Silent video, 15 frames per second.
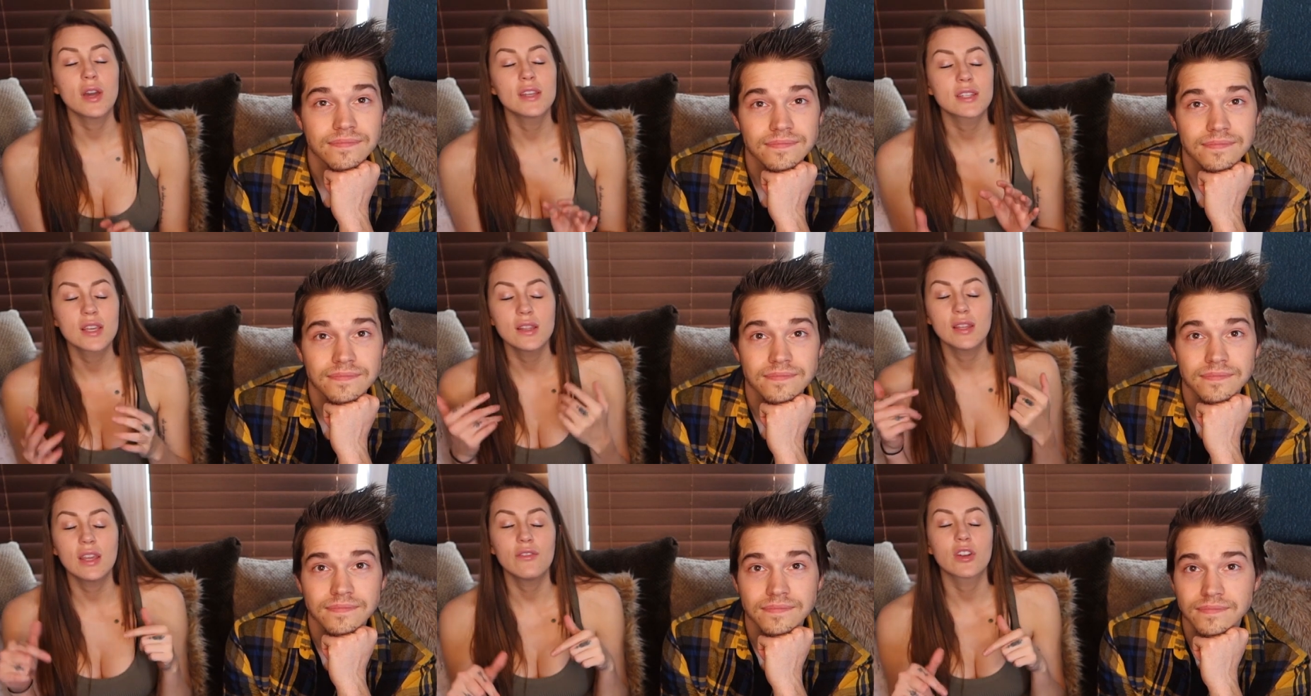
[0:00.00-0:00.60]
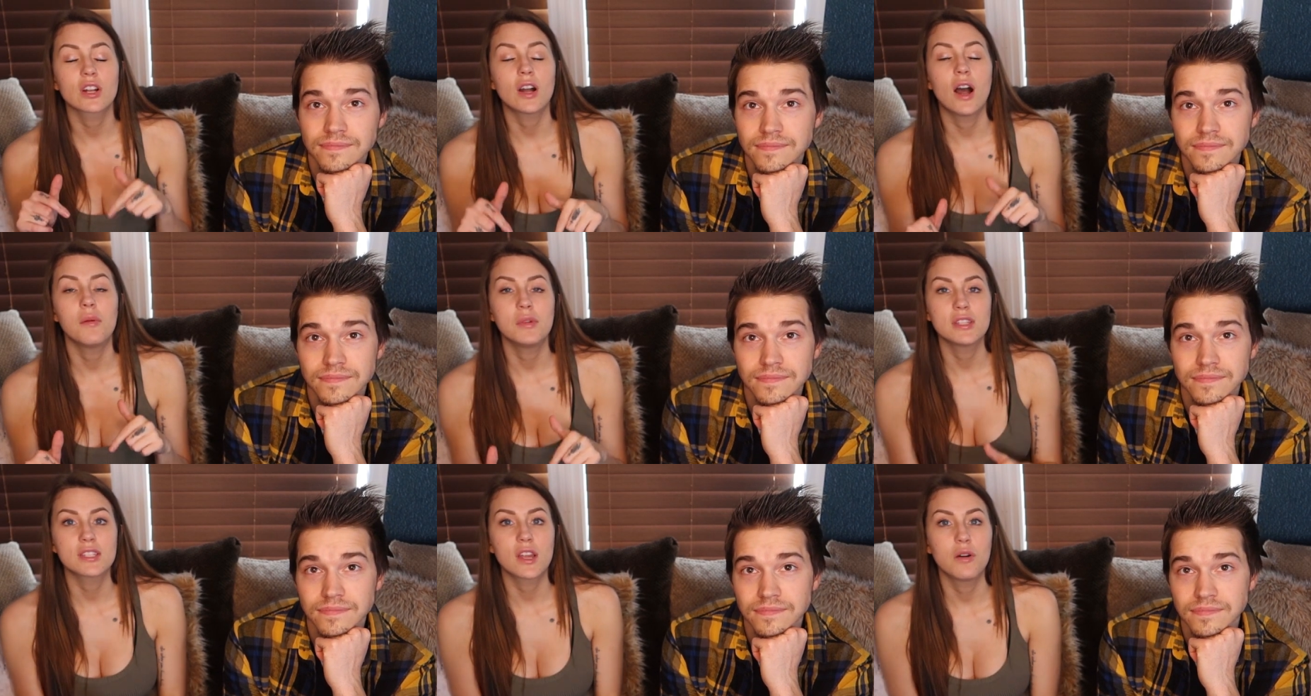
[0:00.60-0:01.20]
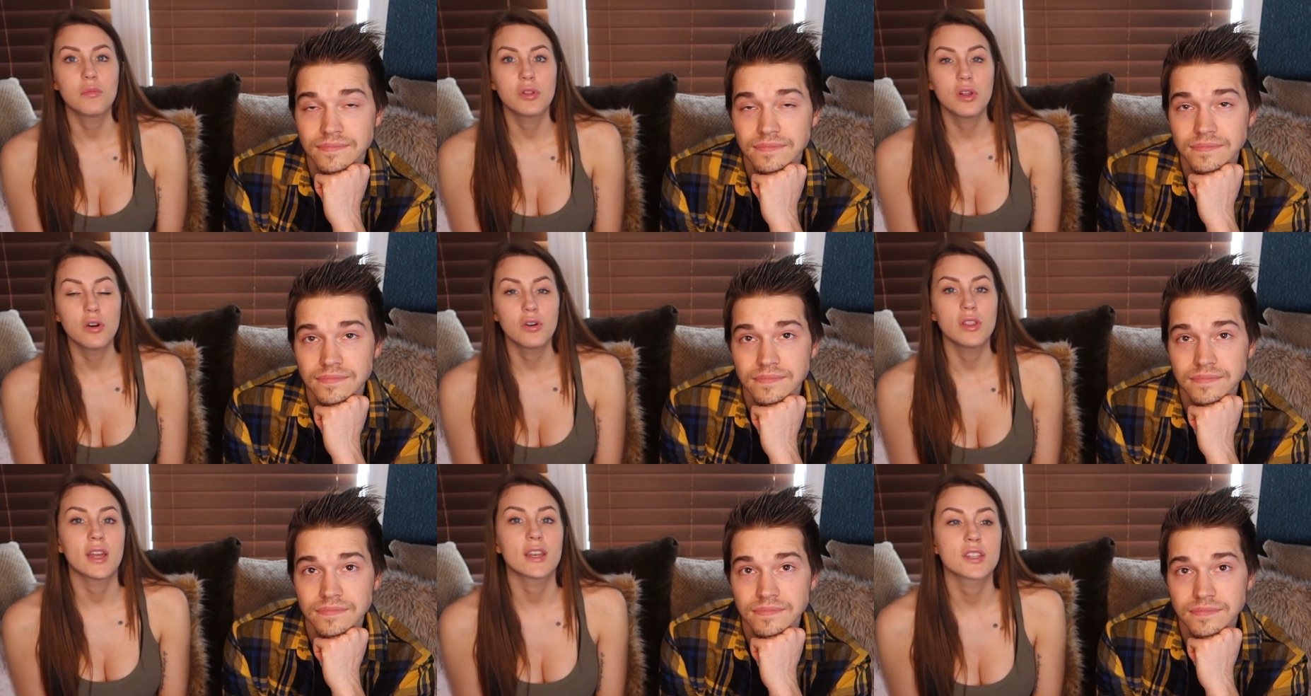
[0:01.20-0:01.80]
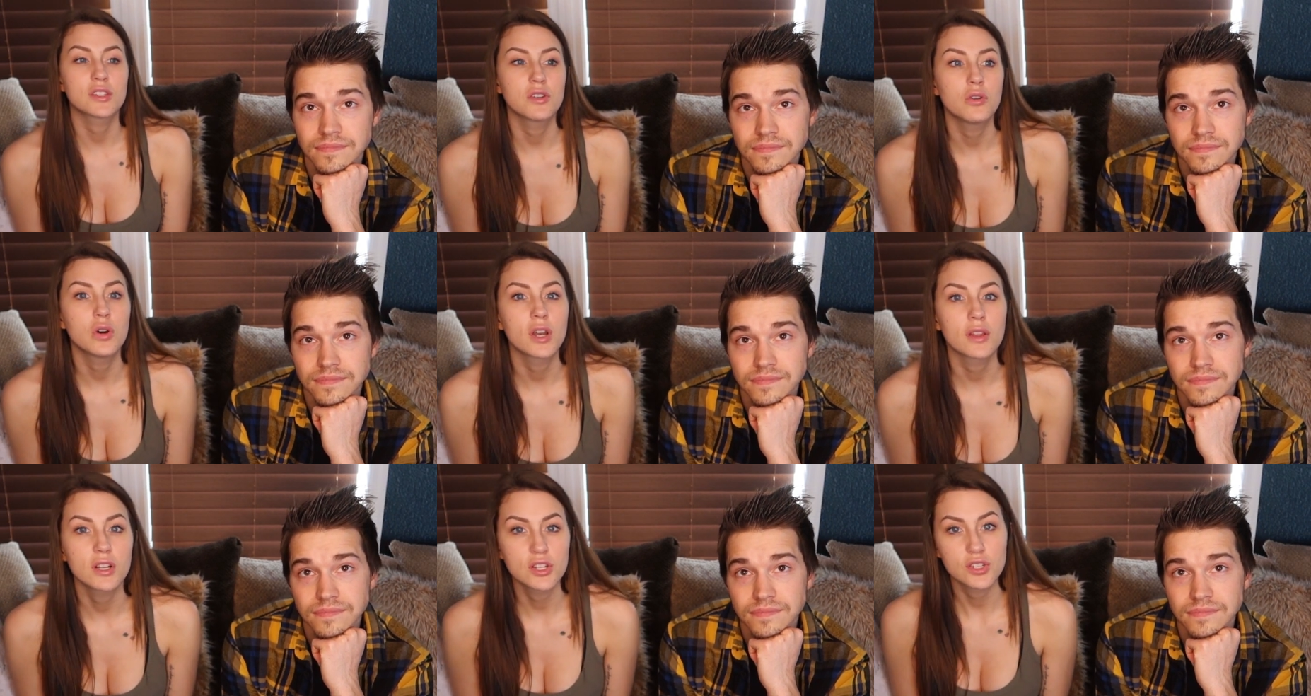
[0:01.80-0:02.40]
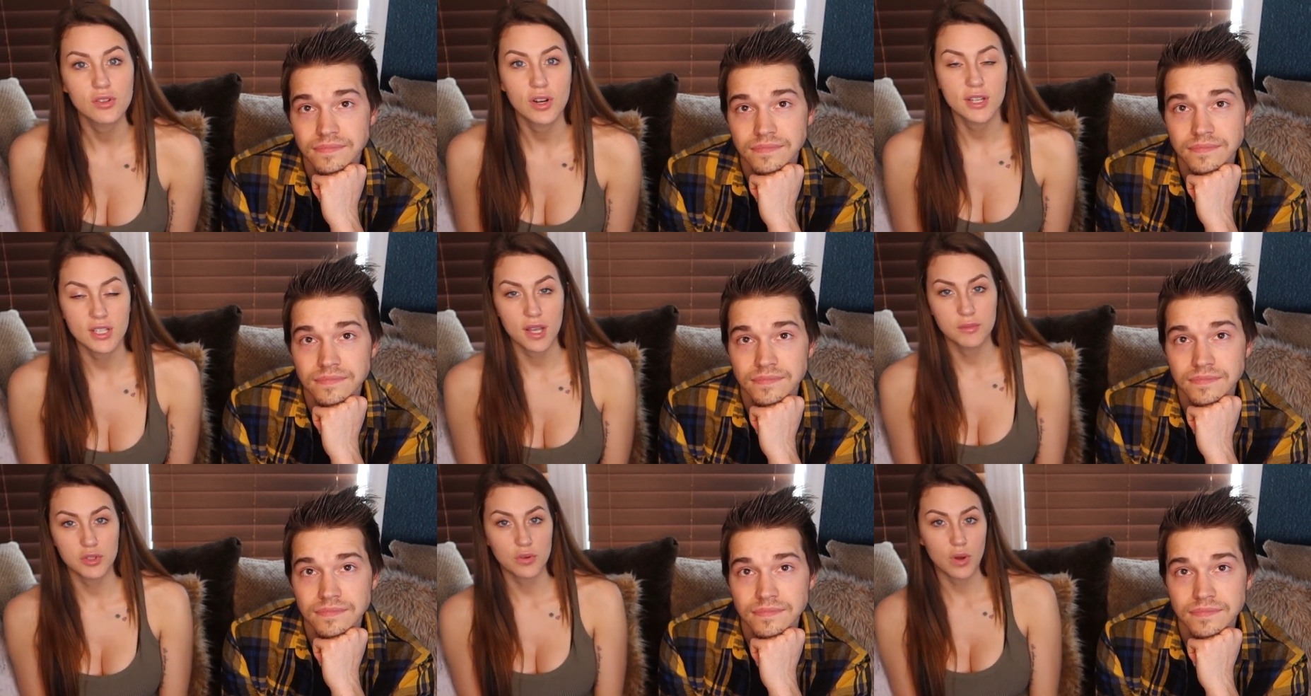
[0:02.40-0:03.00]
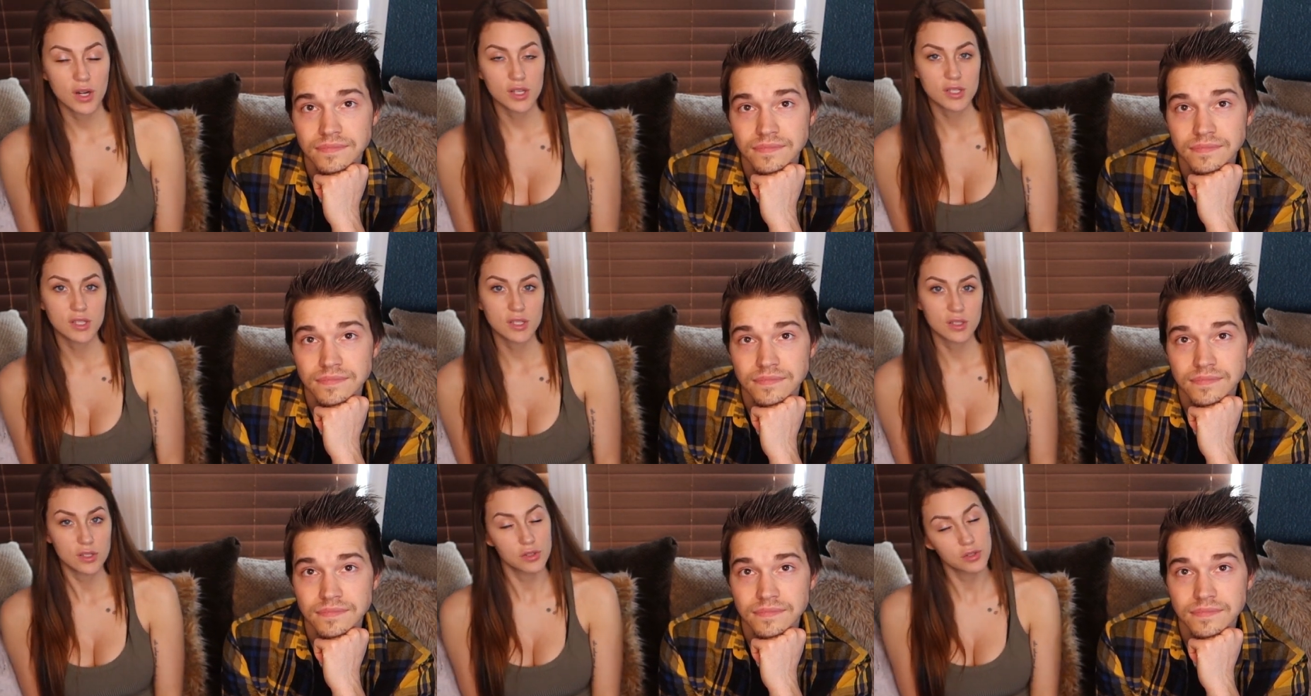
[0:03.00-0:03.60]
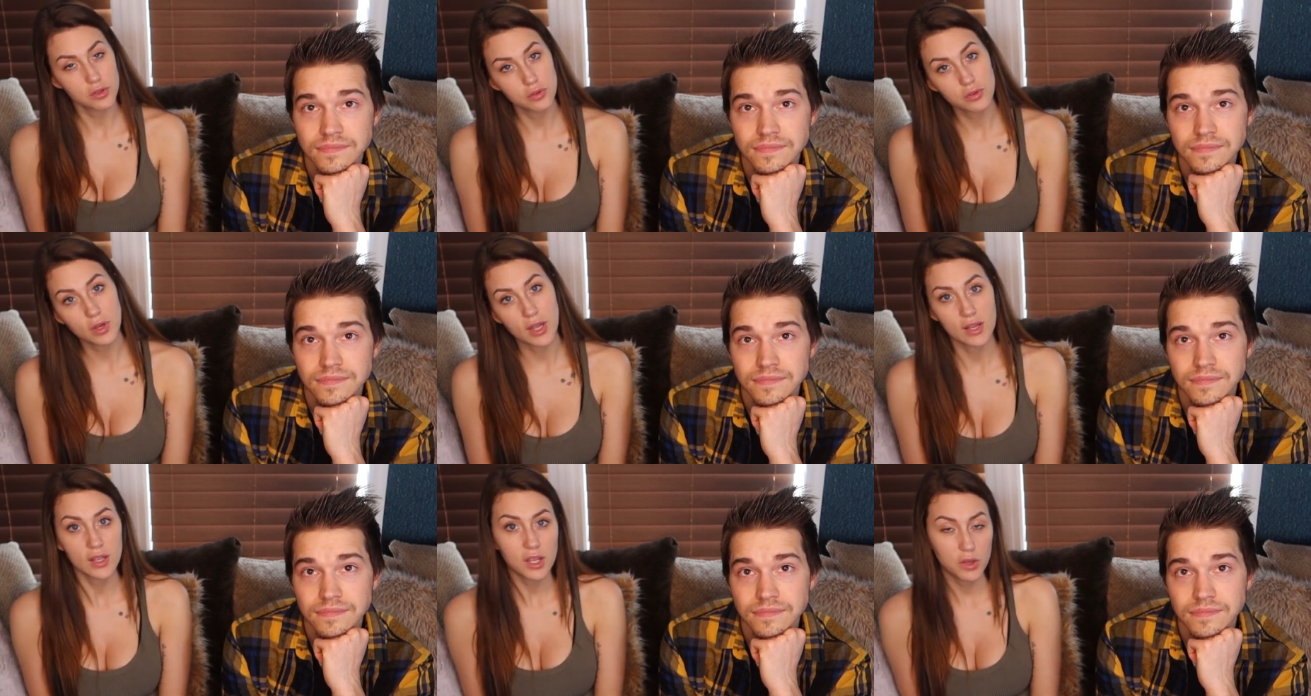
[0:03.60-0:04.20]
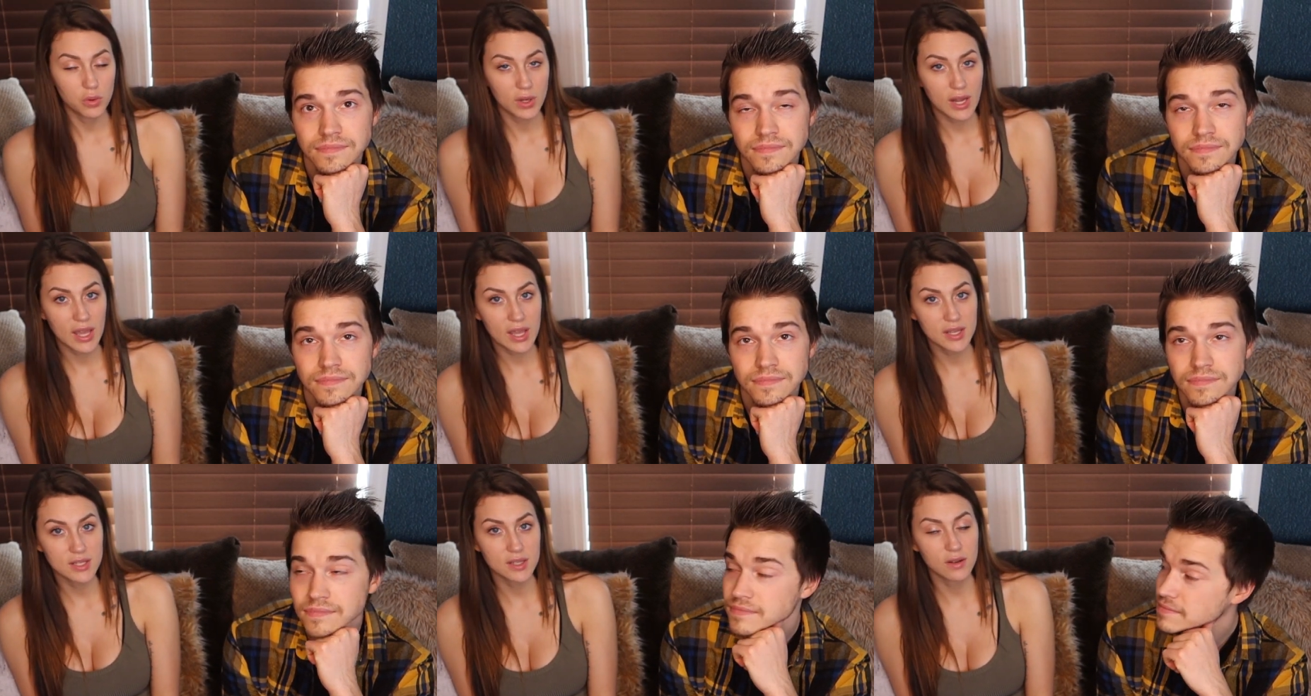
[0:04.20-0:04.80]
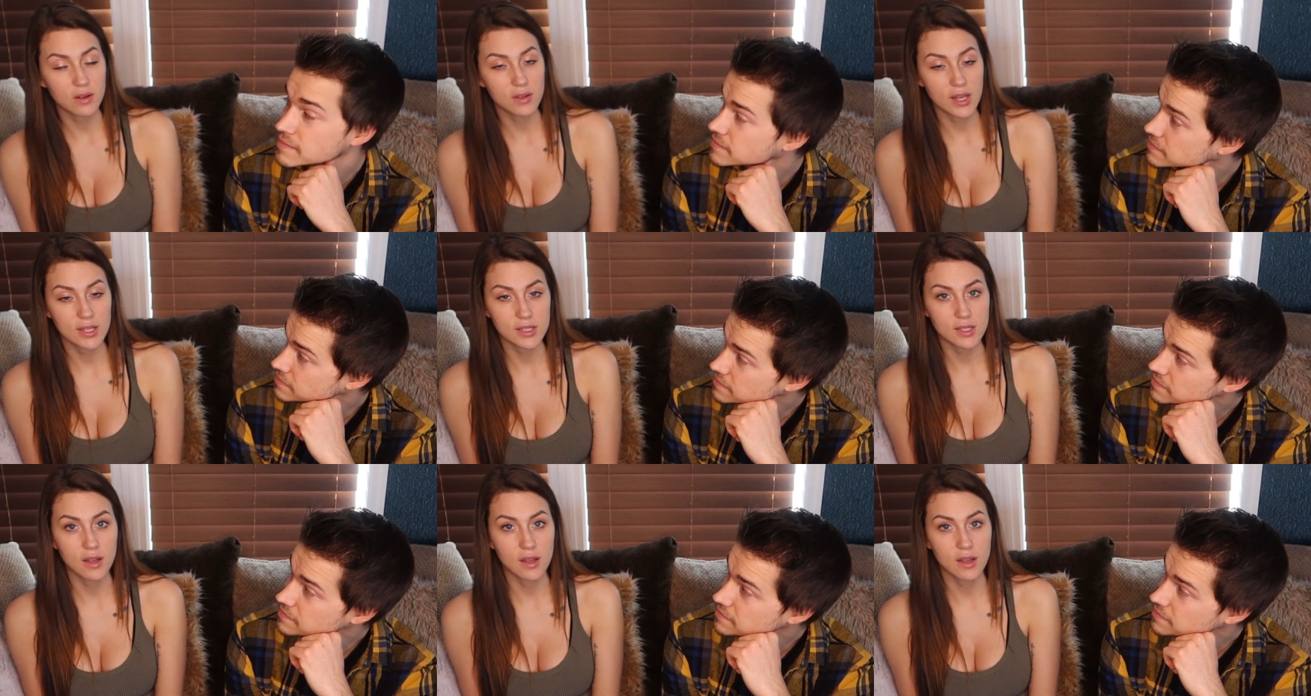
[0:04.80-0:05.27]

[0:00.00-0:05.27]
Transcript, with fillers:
Speaker 1: guys can leave your comments down below and let us know what other story times you want us to do and Q&As and all that